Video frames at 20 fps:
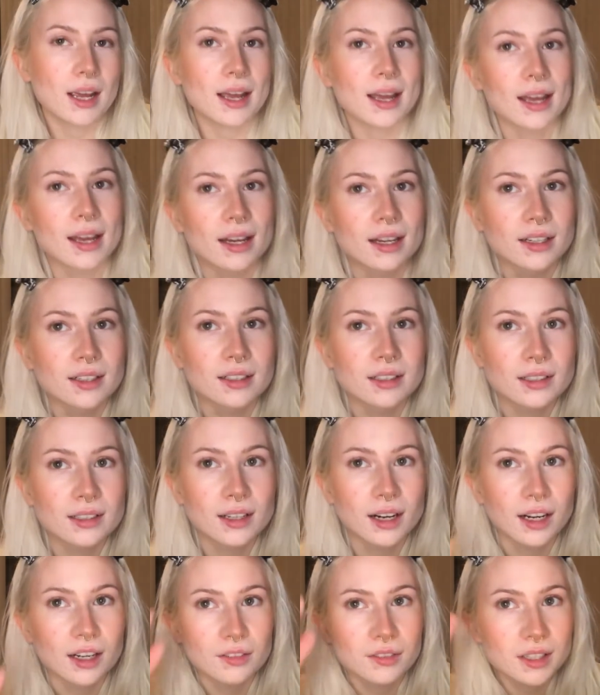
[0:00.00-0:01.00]
and
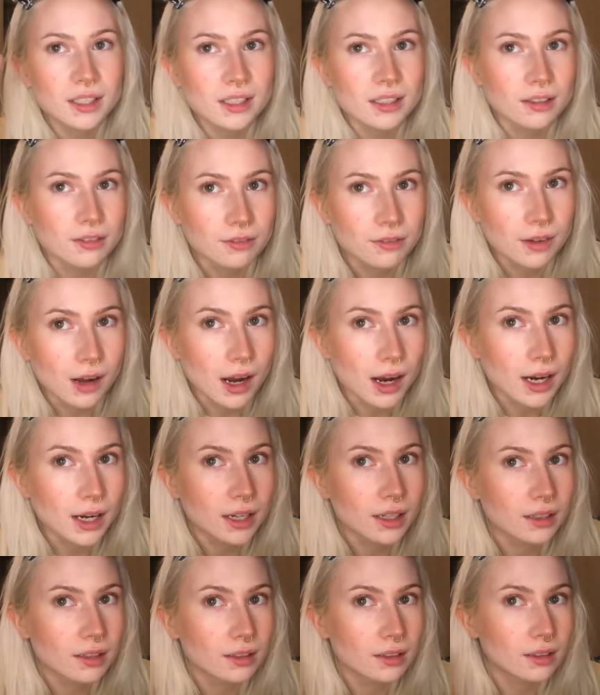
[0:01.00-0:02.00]
kind of like
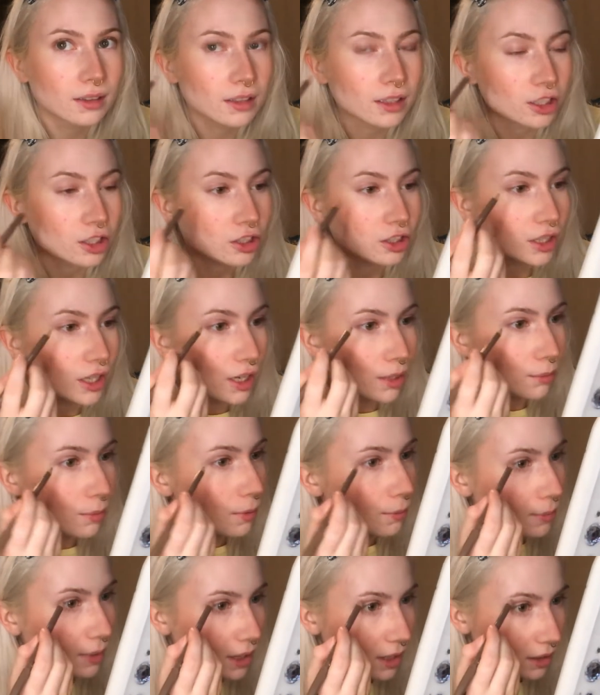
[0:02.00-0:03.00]
define the shape
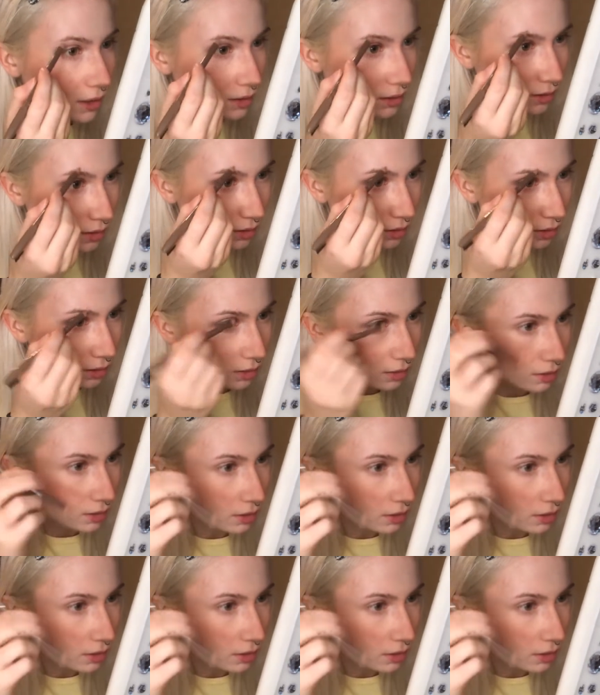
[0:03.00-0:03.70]
a bit.